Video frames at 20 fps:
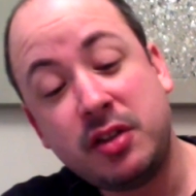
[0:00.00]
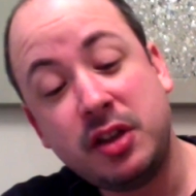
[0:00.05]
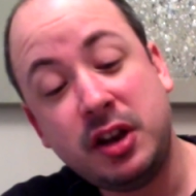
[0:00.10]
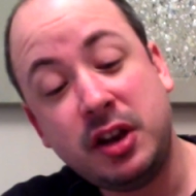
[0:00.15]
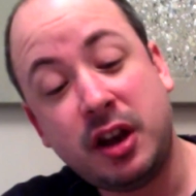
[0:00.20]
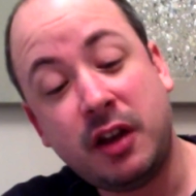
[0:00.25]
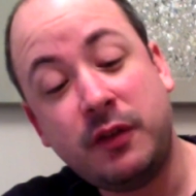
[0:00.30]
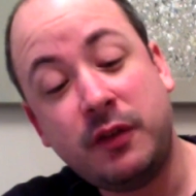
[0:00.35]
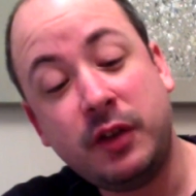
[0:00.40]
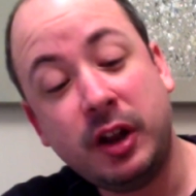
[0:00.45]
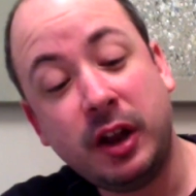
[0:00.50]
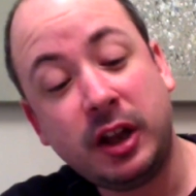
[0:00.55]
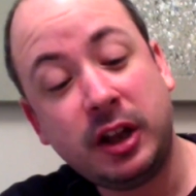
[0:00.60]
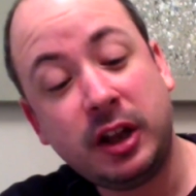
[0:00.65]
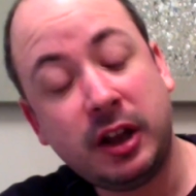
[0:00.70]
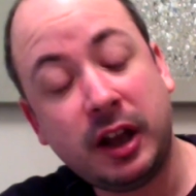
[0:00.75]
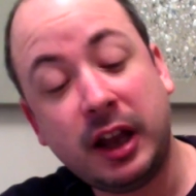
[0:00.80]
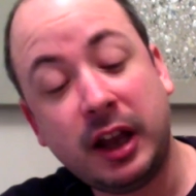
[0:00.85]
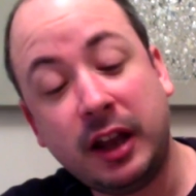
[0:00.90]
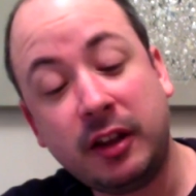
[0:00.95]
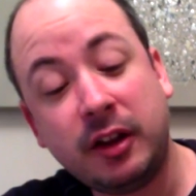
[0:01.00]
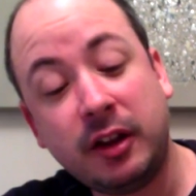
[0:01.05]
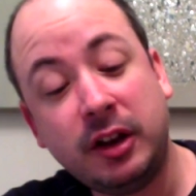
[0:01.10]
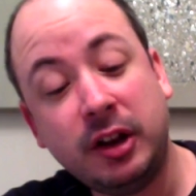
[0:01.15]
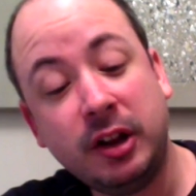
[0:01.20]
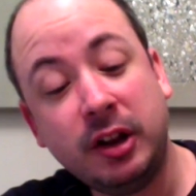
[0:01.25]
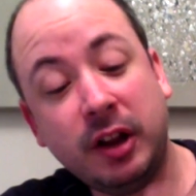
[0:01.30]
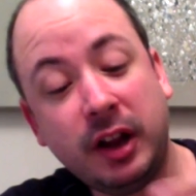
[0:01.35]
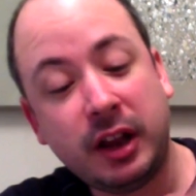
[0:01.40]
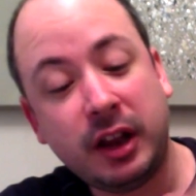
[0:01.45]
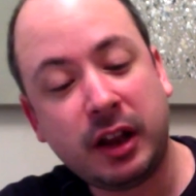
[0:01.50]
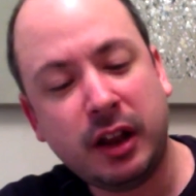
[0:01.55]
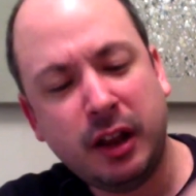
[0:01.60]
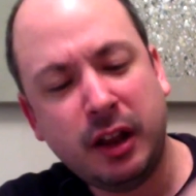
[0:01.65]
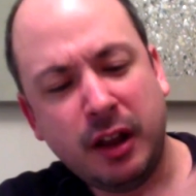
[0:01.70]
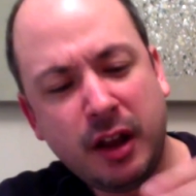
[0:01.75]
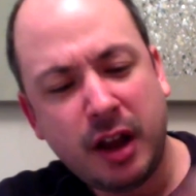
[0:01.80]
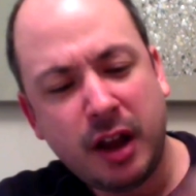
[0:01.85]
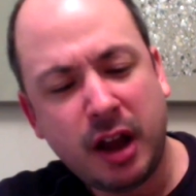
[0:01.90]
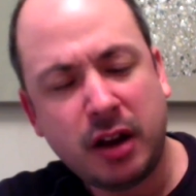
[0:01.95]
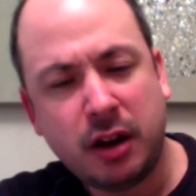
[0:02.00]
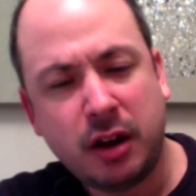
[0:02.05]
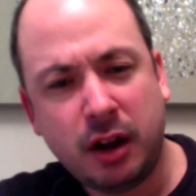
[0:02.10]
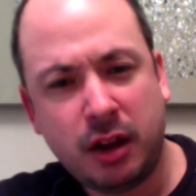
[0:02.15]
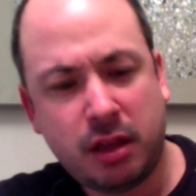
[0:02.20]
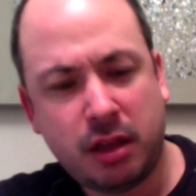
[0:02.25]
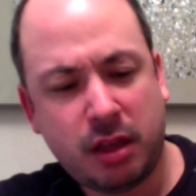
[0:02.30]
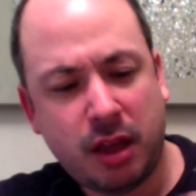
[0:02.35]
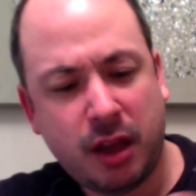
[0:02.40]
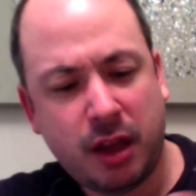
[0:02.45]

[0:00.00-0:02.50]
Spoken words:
You know, if you like your heat and you like a nice